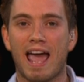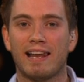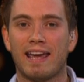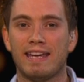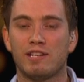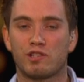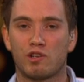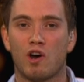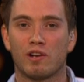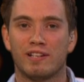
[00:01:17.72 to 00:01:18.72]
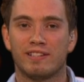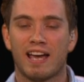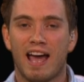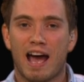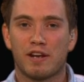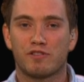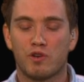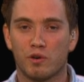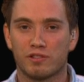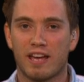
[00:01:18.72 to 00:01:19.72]
LA, Scotland and of
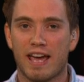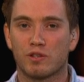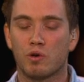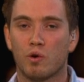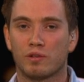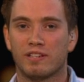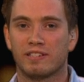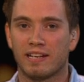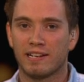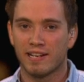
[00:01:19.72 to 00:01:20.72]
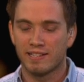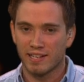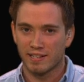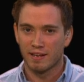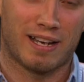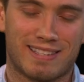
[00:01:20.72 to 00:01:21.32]
course the headquarters in London.